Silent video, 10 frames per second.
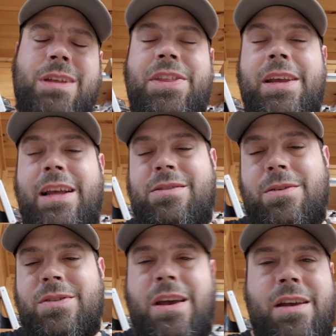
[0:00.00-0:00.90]
Nothing against
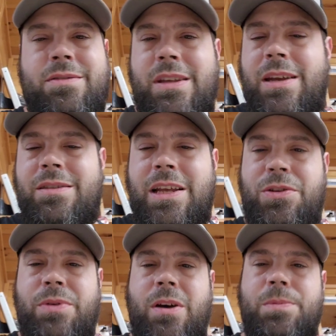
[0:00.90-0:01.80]
those guys. They
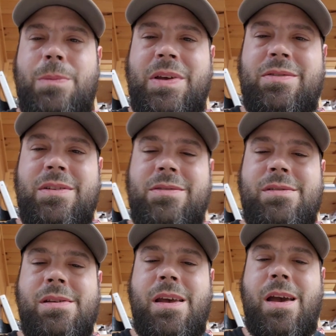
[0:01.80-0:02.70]
do help the
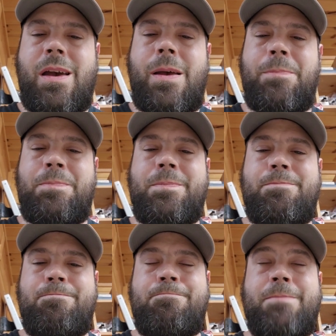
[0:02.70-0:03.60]
business
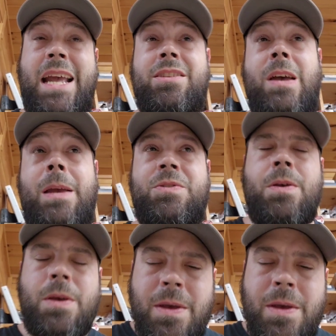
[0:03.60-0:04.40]
at times.